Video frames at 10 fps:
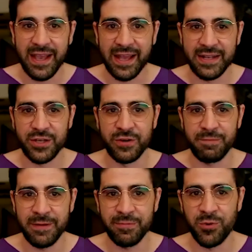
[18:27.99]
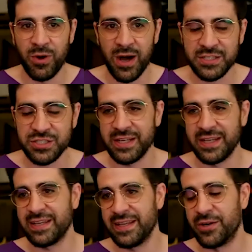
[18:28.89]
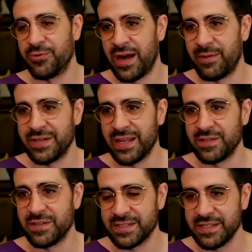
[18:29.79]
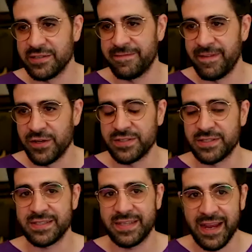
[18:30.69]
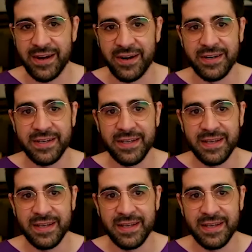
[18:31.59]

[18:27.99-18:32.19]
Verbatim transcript: And so if people watching, you know, Robert David Steele felt scared,